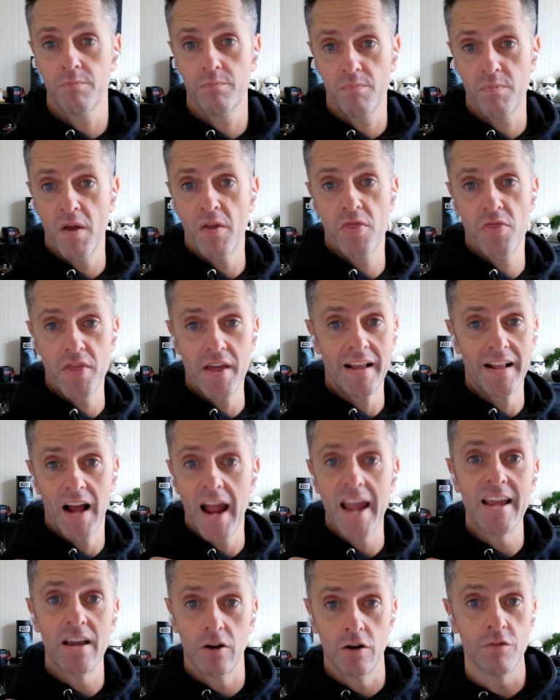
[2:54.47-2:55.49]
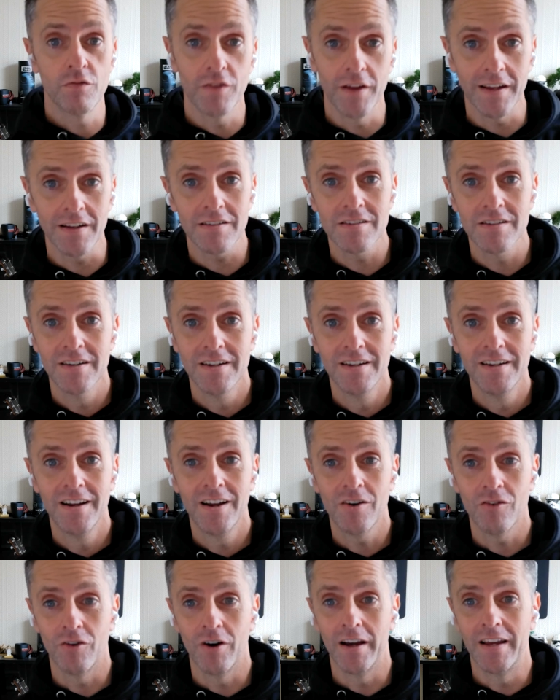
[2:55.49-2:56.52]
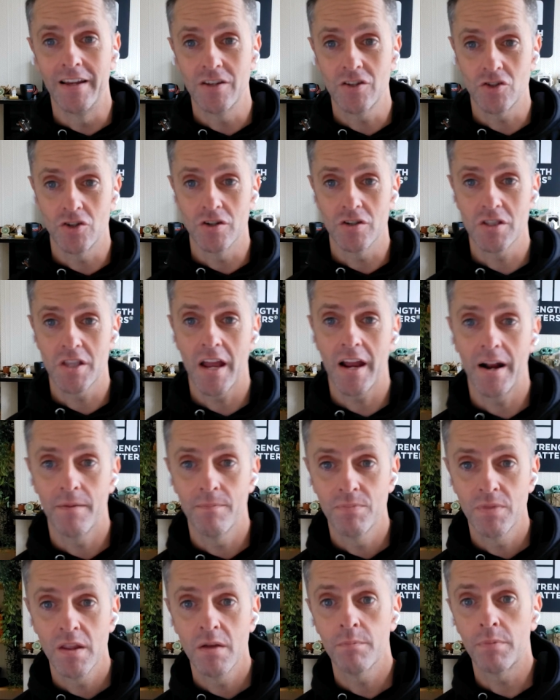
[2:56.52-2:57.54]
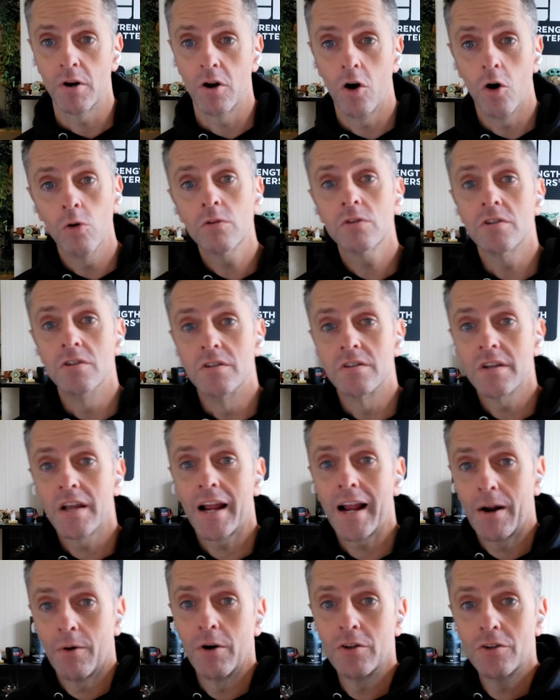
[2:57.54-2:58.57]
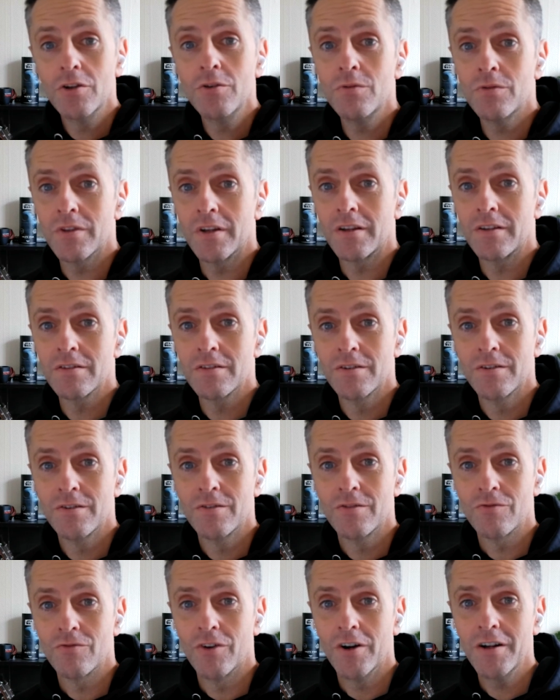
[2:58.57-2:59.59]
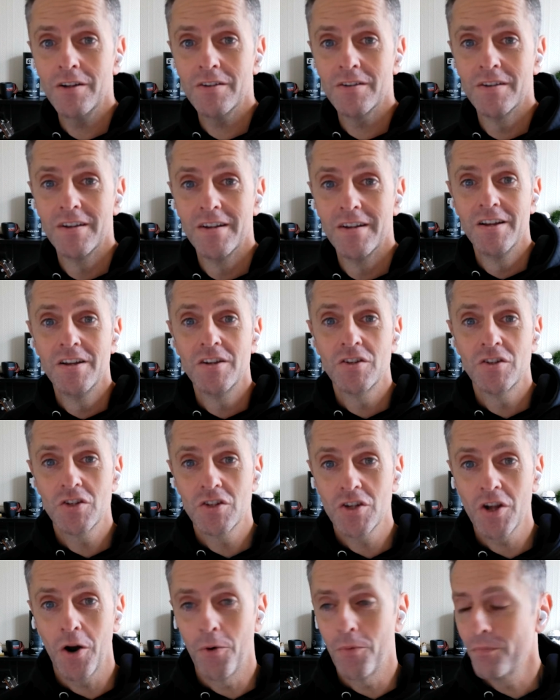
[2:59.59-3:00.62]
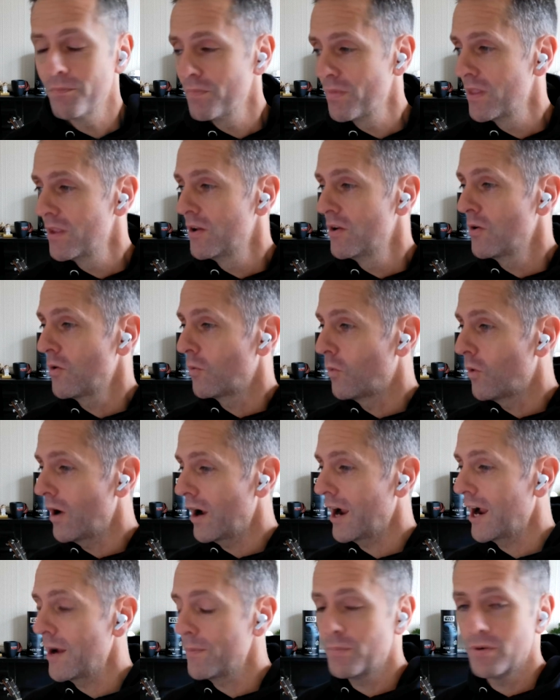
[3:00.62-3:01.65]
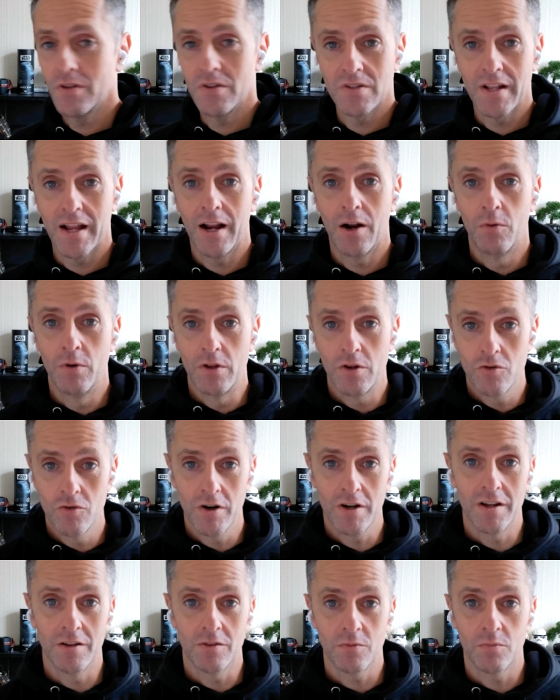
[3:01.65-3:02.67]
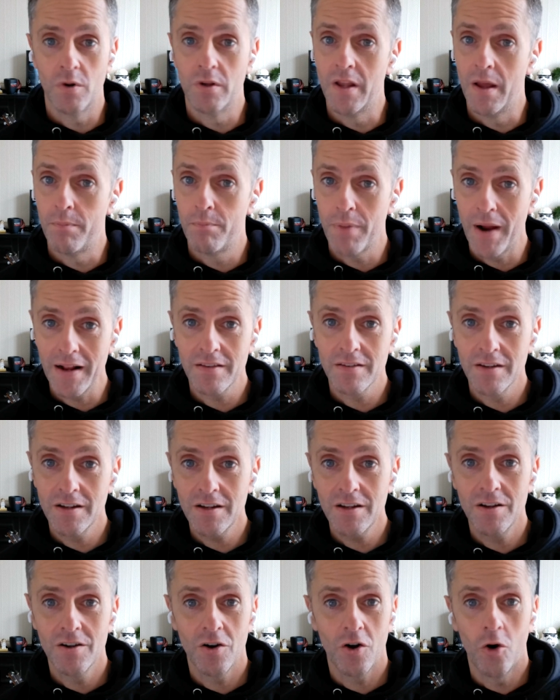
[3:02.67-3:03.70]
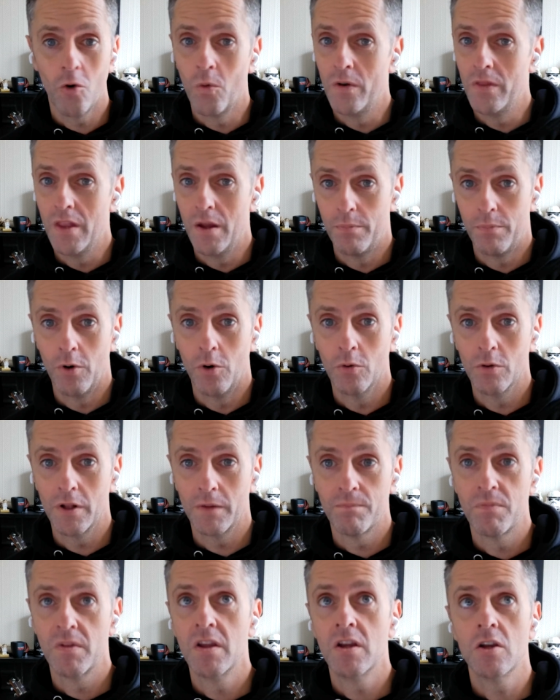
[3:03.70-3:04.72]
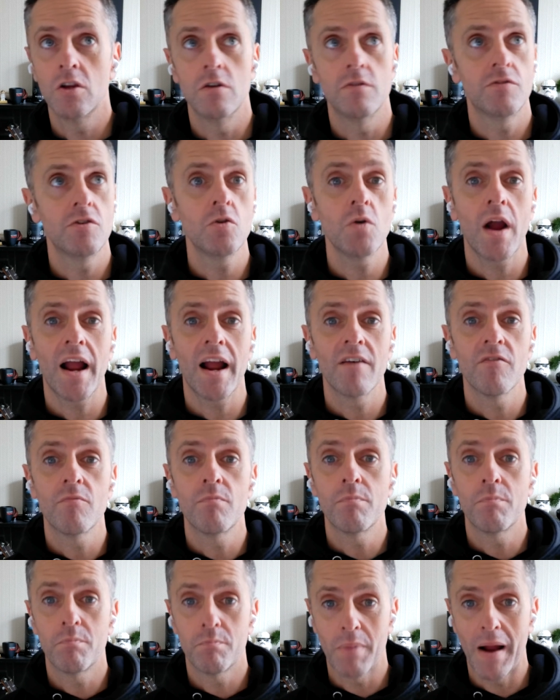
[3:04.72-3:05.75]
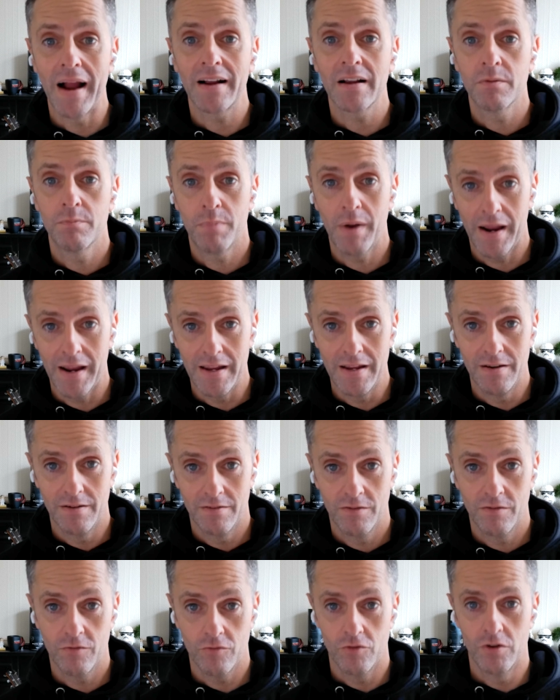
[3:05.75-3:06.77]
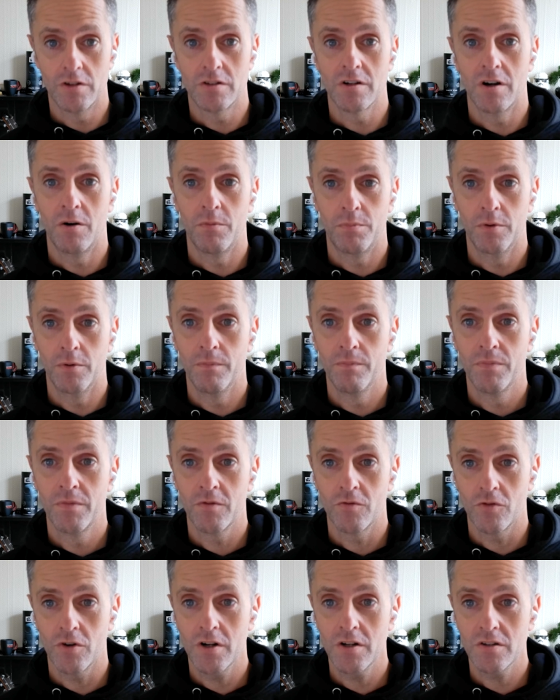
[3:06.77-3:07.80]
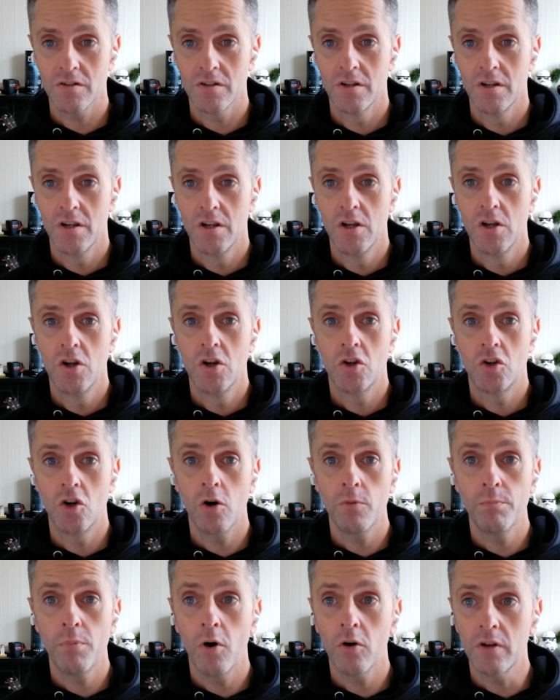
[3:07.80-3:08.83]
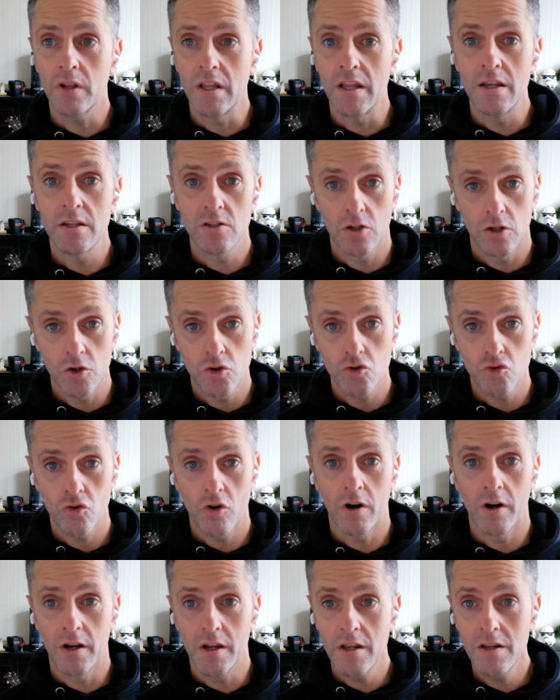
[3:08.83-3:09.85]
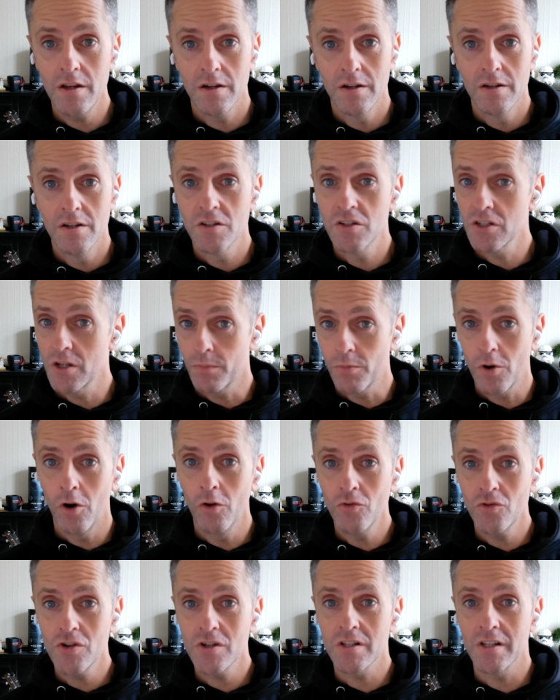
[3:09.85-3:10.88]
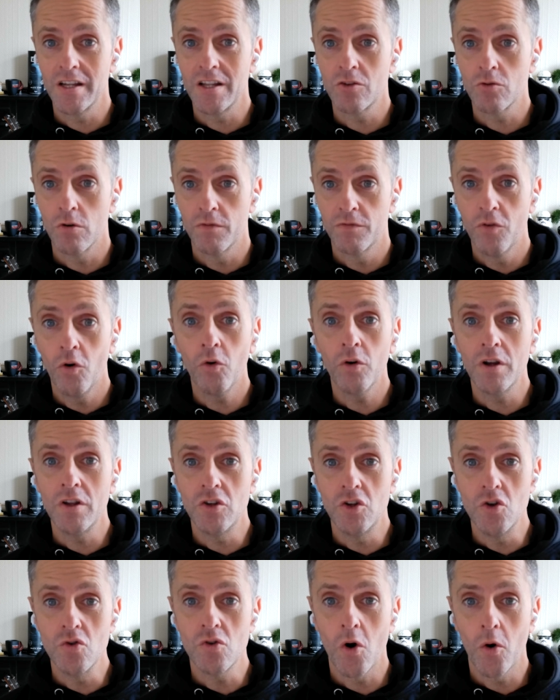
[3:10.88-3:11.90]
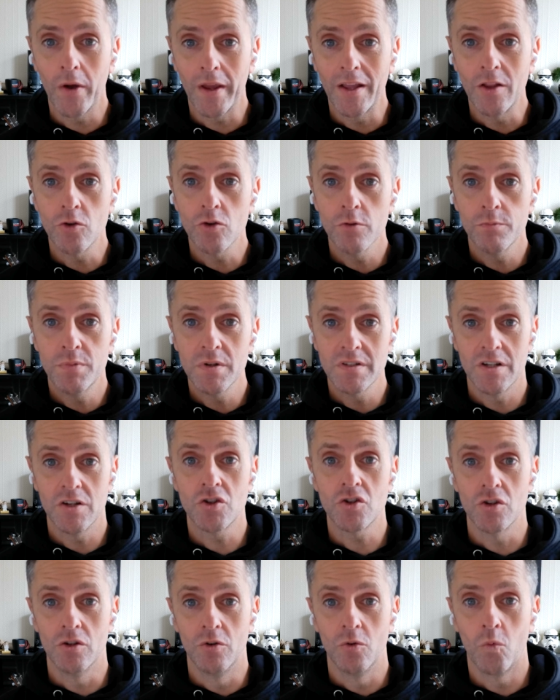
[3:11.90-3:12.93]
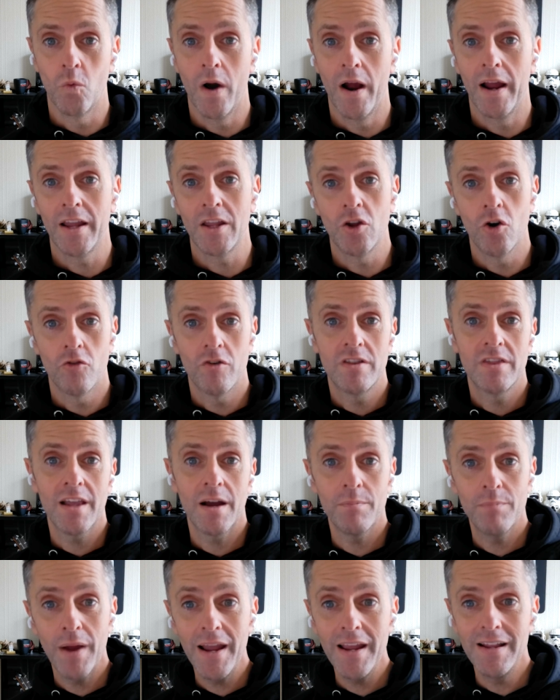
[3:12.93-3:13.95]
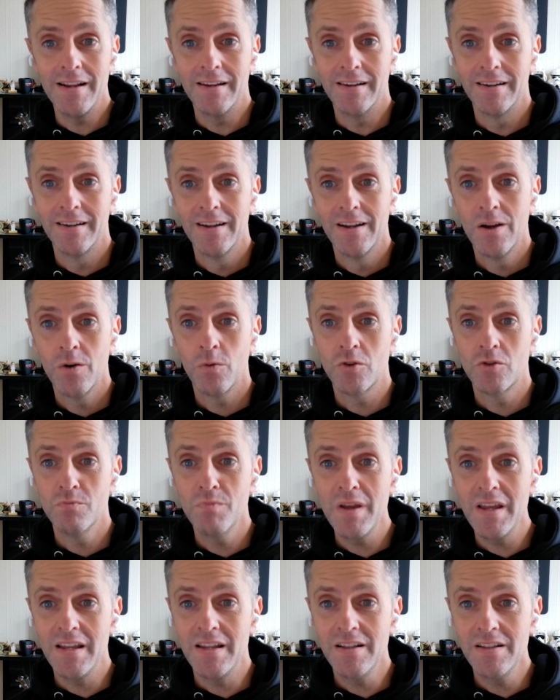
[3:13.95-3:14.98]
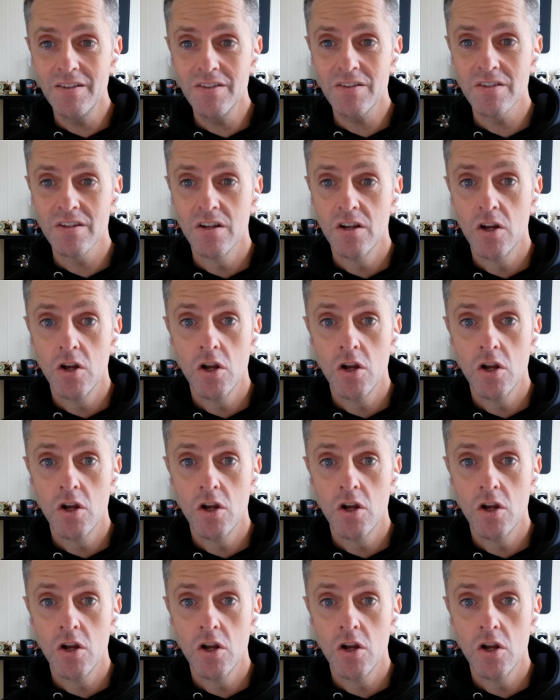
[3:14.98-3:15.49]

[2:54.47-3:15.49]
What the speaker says: a thing I ain't gonna fix, right? It's just there, but it alters how I do things, right? So, what happens now in cricket when they're batting or when they're bowling? If you have back pain, for example, right, your body is going to try subconsciously to avoid you going into a position where you're in that pain, which means